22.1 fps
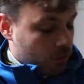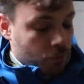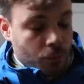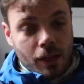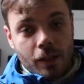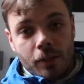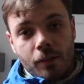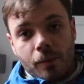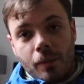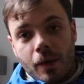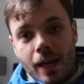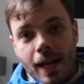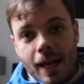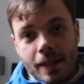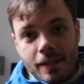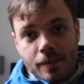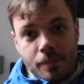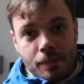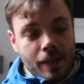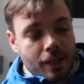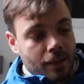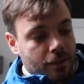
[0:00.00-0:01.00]
as well as my
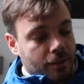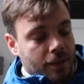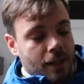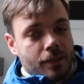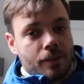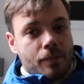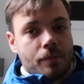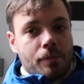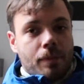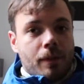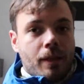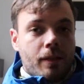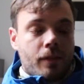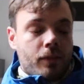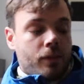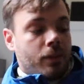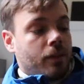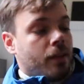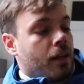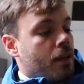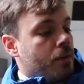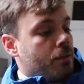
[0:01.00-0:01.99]
Atom Packs Atom
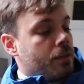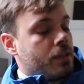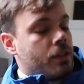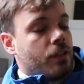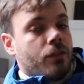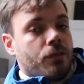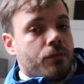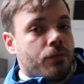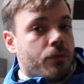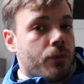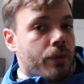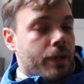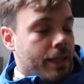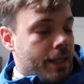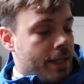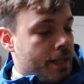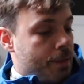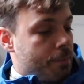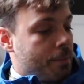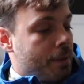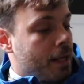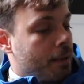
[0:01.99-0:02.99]
Plus, which is a 40
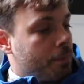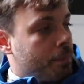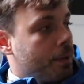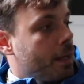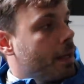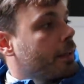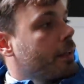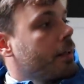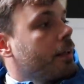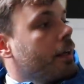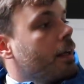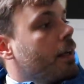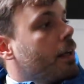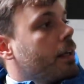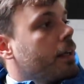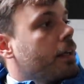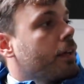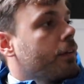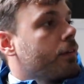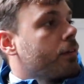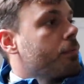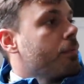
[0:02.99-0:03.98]
litre backpack,
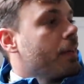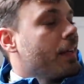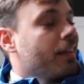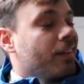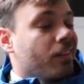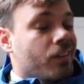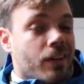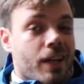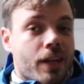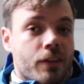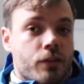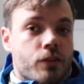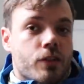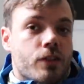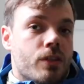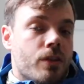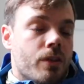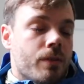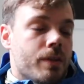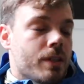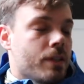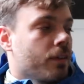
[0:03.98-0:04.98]
custom made. It's got an extra
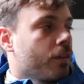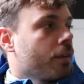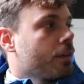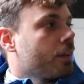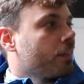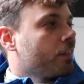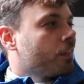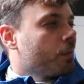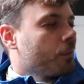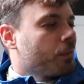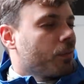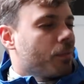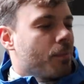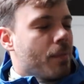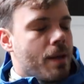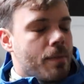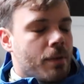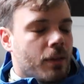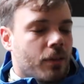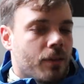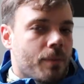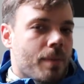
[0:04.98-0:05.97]
2 inches on the top, so
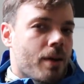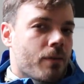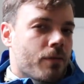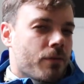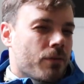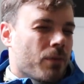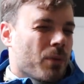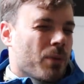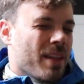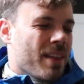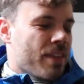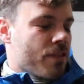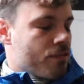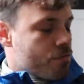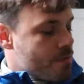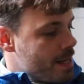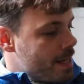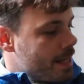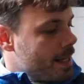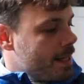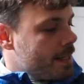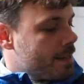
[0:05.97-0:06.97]
maybe it's about
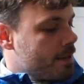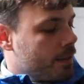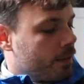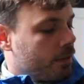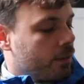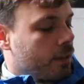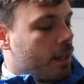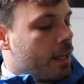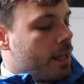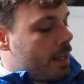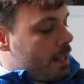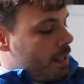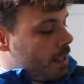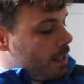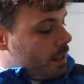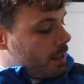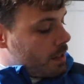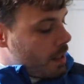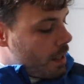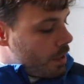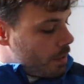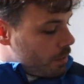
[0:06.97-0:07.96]
43 litres
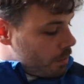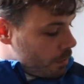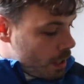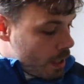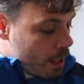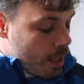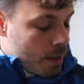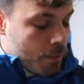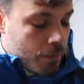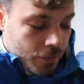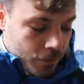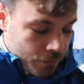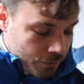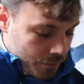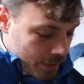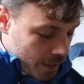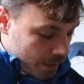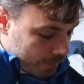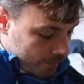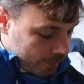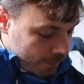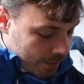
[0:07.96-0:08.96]
in total. But
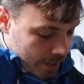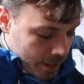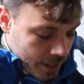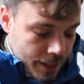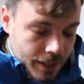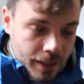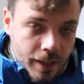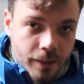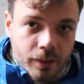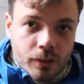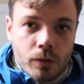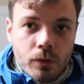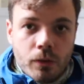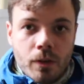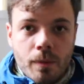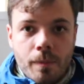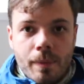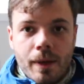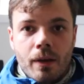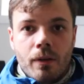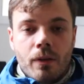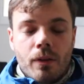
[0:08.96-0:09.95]
first, let's talk
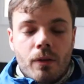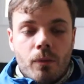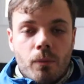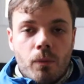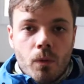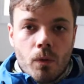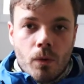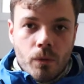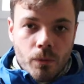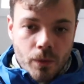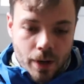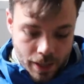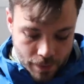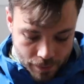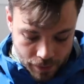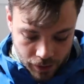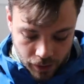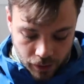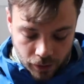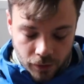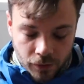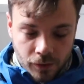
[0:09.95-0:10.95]
about the worn weight,
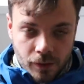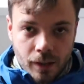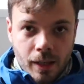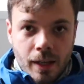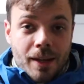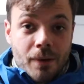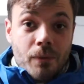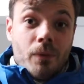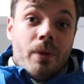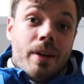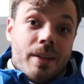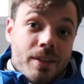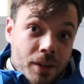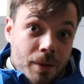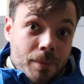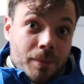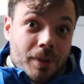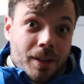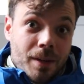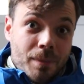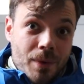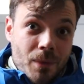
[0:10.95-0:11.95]
because in winter
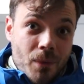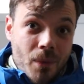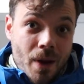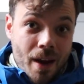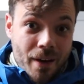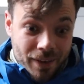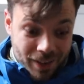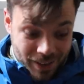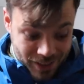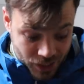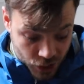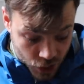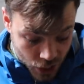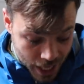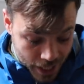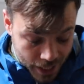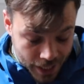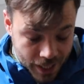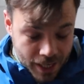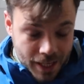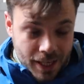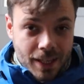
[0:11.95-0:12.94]
I'm going to be wearing a
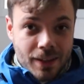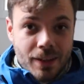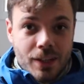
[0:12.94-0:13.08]
jacket,